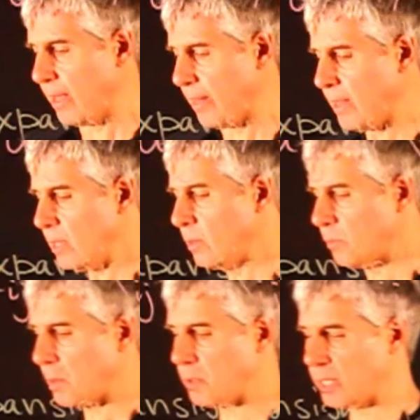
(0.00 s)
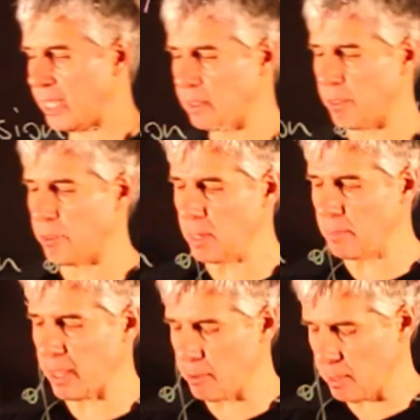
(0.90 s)
And then we will get a
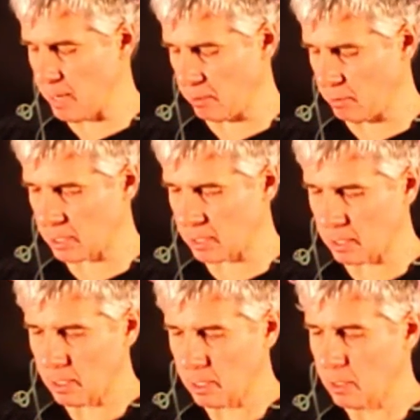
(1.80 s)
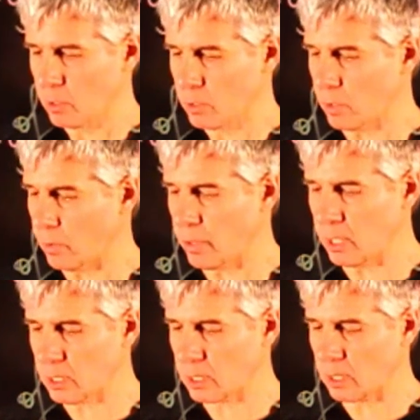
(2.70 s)
3x3 matrix. So
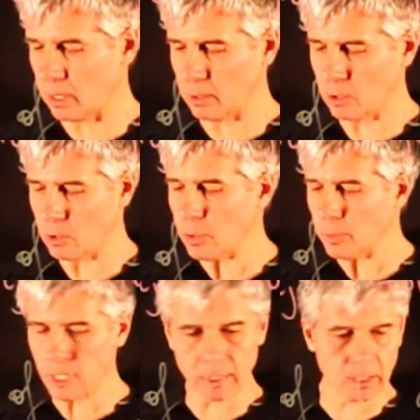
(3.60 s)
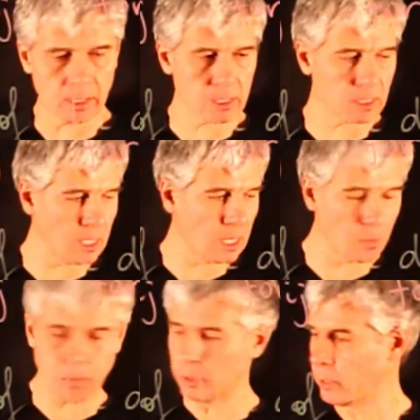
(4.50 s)
this determinant is
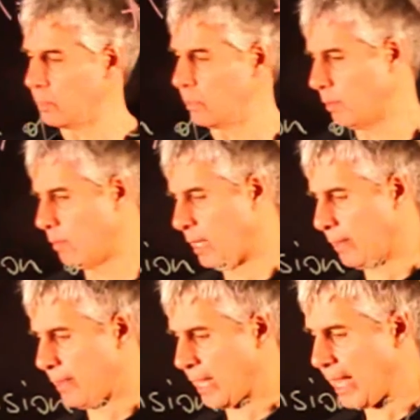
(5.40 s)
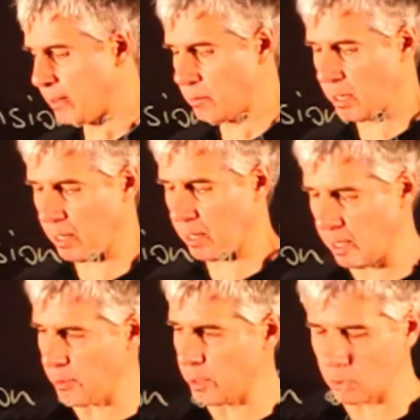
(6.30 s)
equal to, well, the entry
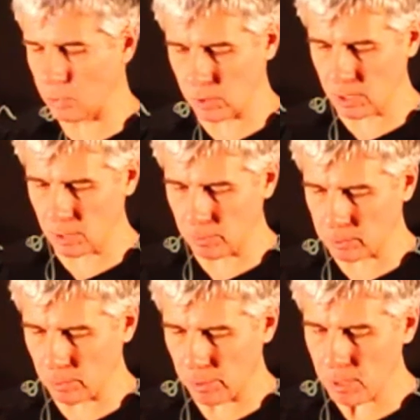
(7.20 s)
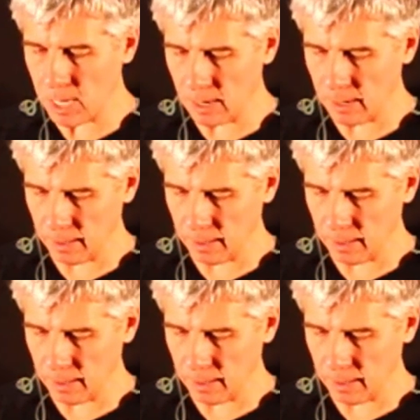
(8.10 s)
A32 is equal to 3